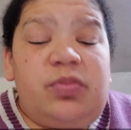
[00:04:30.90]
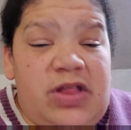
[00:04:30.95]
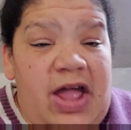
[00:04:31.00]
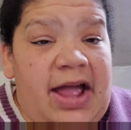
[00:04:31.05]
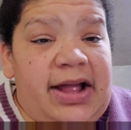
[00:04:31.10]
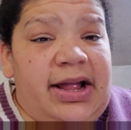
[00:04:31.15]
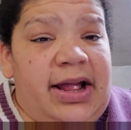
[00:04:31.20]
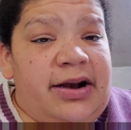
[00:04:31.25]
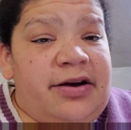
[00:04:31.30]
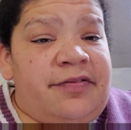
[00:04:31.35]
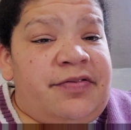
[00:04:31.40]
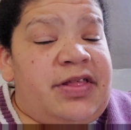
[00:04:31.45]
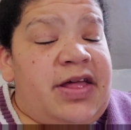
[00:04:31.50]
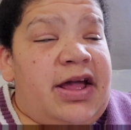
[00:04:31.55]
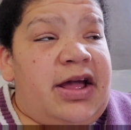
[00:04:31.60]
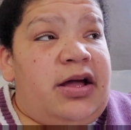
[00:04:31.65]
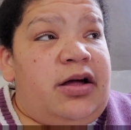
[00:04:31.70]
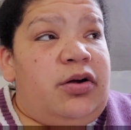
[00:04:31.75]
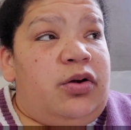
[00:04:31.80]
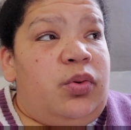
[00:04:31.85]
That kind of
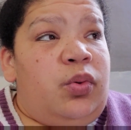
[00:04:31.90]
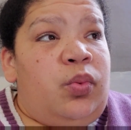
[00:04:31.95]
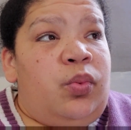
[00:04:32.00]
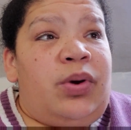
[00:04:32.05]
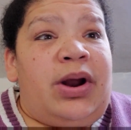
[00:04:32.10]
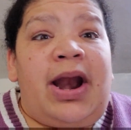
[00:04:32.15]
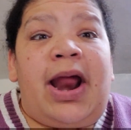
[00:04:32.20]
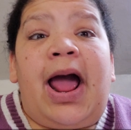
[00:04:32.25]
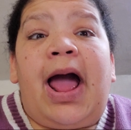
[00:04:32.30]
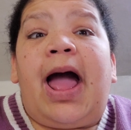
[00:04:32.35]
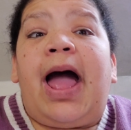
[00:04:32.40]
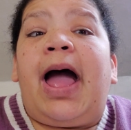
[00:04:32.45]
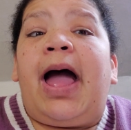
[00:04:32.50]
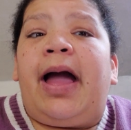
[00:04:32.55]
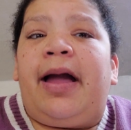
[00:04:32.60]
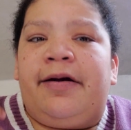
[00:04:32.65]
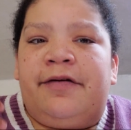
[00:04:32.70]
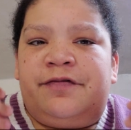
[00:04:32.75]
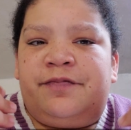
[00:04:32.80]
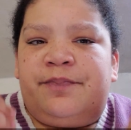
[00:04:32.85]
thing. When
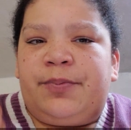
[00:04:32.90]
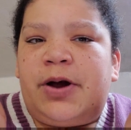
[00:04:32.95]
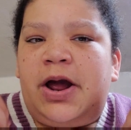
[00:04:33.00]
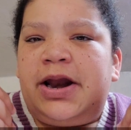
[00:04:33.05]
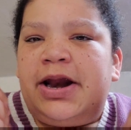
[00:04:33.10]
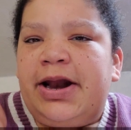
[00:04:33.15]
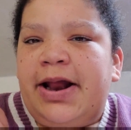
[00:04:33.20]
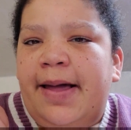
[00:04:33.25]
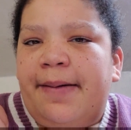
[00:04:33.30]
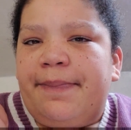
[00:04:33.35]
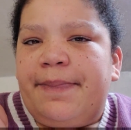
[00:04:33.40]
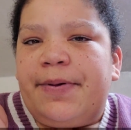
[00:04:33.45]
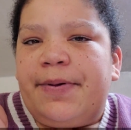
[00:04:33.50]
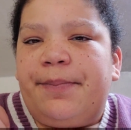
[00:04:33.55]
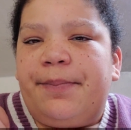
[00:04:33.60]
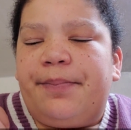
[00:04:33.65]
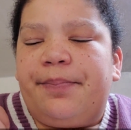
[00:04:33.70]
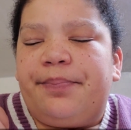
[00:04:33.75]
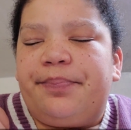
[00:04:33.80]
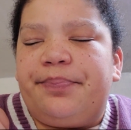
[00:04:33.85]
I've brought it up,
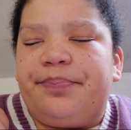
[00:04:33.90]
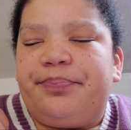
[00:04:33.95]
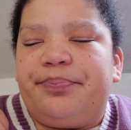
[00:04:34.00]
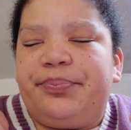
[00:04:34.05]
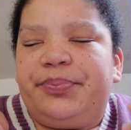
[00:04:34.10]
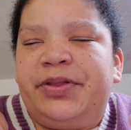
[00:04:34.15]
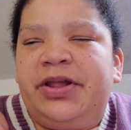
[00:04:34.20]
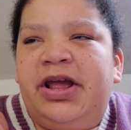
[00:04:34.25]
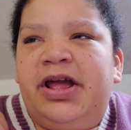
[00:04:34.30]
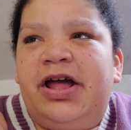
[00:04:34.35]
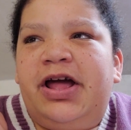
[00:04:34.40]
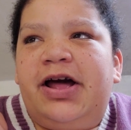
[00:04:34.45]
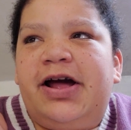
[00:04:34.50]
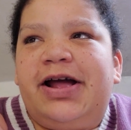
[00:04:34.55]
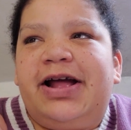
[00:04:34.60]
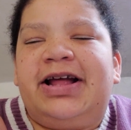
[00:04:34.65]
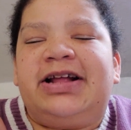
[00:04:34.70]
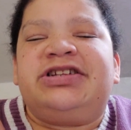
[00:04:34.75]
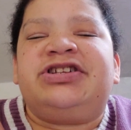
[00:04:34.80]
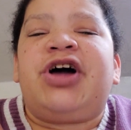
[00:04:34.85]

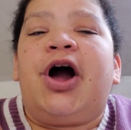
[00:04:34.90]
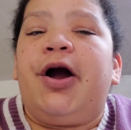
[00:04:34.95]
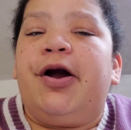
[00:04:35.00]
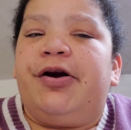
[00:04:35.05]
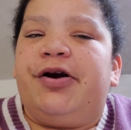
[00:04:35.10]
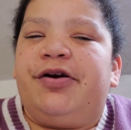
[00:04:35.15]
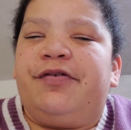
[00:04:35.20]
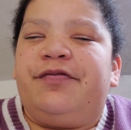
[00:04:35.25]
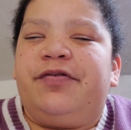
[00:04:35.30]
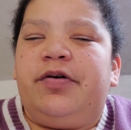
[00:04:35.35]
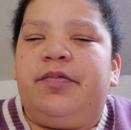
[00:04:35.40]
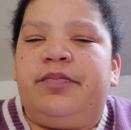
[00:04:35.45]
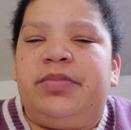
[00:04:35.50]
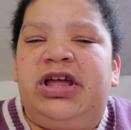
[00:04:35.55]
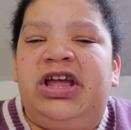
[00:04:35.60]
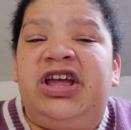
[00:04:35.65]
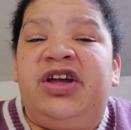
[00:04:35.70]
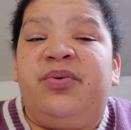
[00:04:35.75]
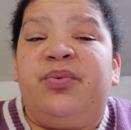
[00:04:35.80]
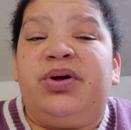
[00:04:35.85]
it's harder for
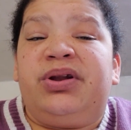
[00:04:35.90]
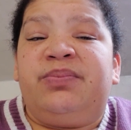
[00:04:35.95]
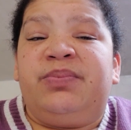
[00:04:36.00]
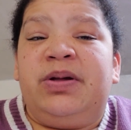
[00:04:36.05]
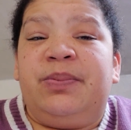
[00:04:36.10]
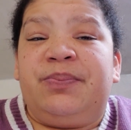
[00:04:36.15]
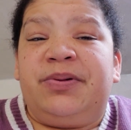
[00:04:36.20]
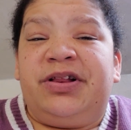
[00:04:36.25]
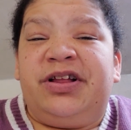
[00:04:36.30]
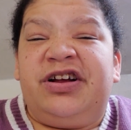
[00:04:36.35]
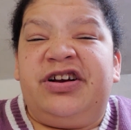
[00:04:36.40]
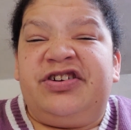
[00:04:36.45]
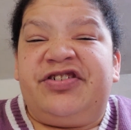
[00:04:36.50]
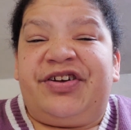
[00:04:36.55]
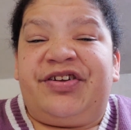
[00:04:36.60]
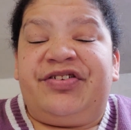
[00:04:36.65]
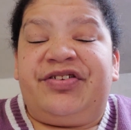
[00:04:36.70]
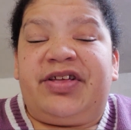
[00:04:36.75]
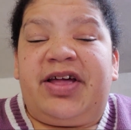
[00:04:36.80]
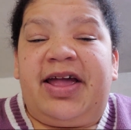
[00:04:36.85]
me when people are
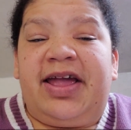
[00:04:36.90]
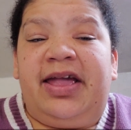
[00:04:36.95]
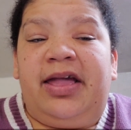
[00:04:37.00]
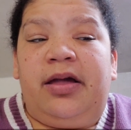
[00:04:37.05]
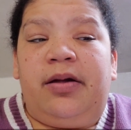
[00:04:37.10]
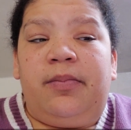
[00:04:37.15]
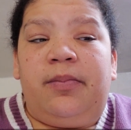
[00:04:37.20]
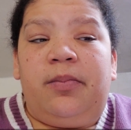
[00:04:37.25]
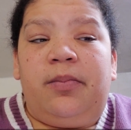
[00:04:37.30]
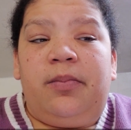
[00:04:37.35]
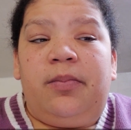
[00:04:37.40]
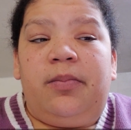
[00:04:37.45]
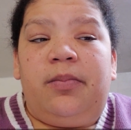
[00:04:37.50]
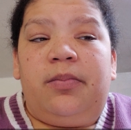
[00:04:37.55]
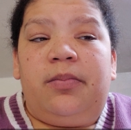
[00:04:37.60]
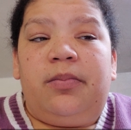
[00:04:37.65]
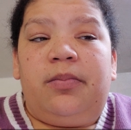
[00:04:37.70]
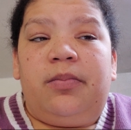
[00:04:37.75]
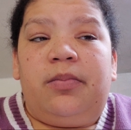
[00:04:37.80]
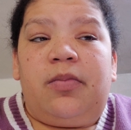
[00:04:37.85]
just like,
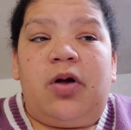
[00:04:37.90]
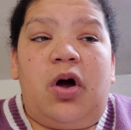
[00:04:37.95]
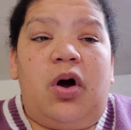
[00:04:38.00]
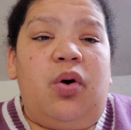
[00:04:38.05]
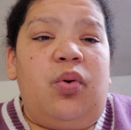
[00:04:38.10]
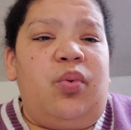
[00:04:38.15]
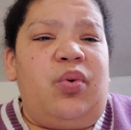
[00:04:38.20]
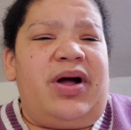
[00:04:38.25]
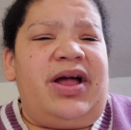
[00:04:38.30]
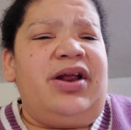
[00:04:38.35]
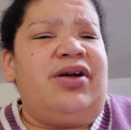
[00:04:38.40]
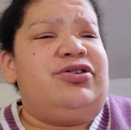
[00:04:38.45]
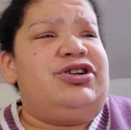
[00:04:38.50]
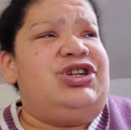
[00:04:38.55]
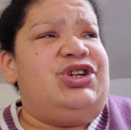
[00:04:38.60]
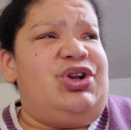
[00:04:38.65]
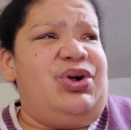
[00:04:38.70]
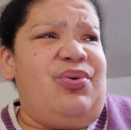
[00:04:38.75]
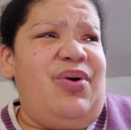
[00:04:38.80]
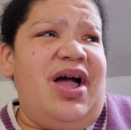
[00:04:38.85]
oh, why
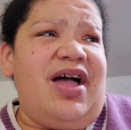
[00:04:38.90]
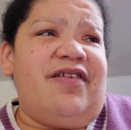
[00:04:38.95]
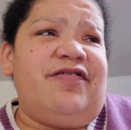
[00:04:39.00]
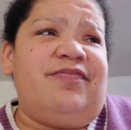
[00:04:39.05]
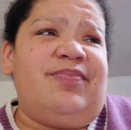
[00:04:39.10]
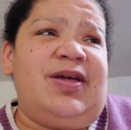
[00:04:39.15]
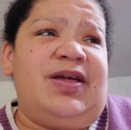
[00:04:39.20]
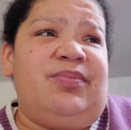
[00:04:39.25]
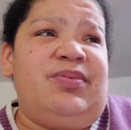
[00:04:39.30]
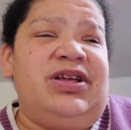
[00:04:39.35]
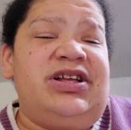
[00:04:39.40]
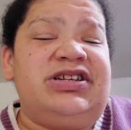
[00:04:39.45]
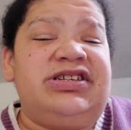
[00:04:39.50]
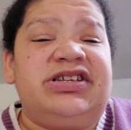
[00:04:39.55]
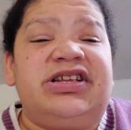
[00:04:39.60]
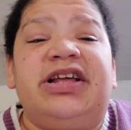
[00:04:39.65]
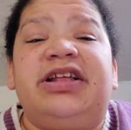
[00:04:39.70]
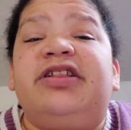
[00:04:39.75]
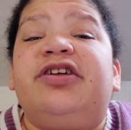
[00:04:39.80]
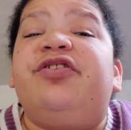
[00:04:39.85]
don't you have
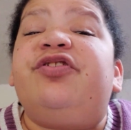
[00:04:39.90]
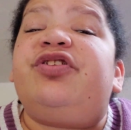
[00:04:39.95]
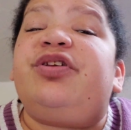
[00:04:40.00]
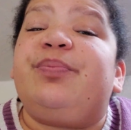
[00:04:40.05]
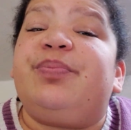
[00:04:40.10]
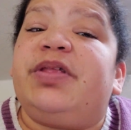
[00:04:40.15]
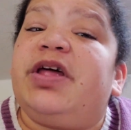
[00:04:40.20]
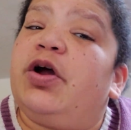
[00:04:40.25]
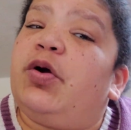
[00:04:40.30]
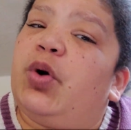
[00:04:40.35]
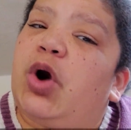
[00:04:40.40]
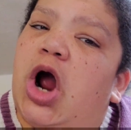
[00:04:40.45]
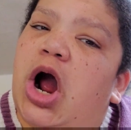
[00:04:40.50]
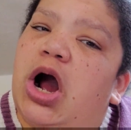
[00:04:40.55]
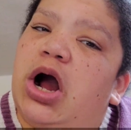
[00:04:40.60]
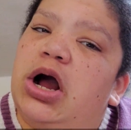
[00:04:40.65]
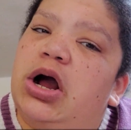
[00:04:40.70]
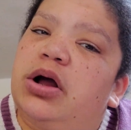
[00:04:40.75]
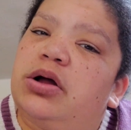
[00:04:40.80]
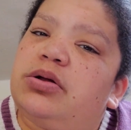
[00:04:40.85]
babies? Like, there's something
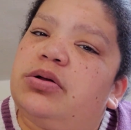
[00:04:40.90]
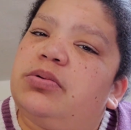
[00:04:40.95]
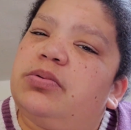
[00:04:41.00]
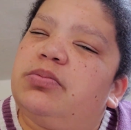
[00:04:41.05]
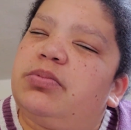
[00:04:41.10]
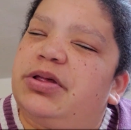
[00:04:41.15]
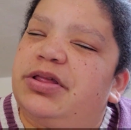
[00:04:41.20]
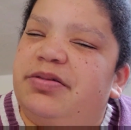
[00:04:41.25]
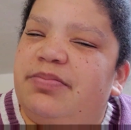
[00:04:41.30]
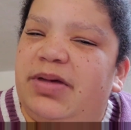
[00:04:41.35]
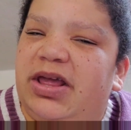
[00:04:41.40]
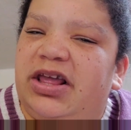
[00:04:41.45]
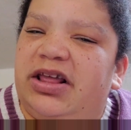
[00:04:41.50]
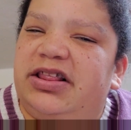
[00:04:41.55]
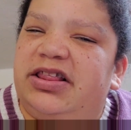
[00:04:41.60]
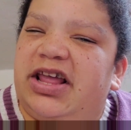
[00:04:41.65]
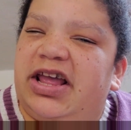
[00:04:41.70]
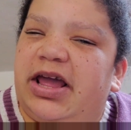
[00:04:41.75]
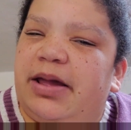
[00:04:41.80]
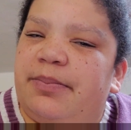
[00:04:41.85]
wrong with
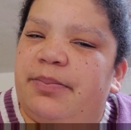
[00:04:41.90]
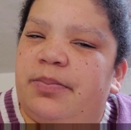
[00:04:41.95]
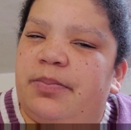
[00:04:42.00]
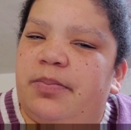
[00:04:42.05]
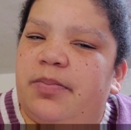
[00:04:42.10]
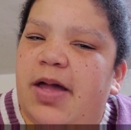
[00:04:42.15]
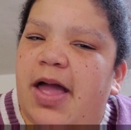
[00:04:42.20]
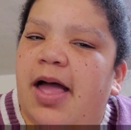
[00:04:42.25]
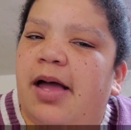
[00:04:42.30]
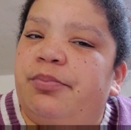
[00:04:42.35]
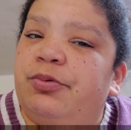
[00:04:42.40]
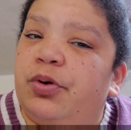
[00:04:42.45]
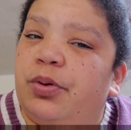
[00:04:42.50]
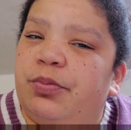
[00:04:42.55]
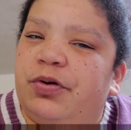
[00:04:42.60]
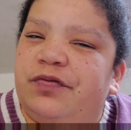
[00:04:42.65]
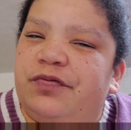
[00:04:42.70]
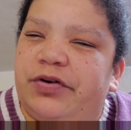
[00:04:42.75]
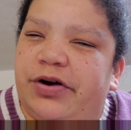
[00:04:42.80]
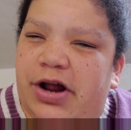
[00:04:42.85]
me. Like, I'm
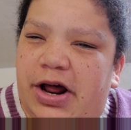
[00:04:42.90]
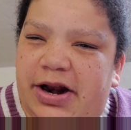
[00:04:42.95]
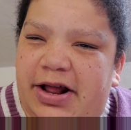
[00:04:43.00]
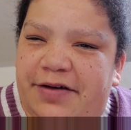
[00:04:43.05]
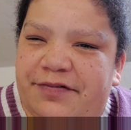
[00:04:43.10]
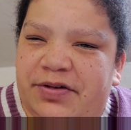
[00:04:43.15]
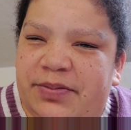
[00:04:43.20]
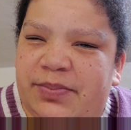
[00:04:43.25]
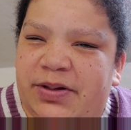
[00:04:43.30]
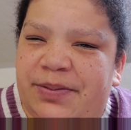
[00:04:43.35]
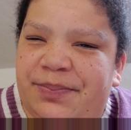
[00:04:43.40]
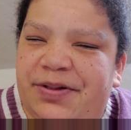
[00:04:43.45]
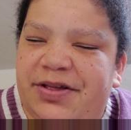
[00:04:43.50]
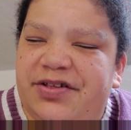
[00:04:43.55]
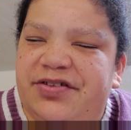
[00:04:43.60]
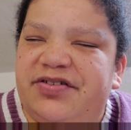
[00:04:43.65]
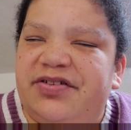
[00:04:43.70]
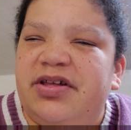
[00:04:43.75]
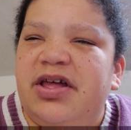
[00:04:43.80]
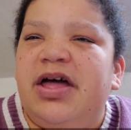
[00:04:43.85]
abnormal for not having
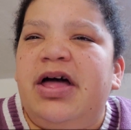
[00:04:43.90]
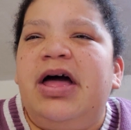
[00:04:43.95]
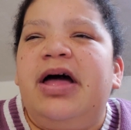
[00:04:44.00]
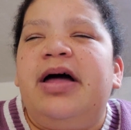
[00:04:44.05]
babies.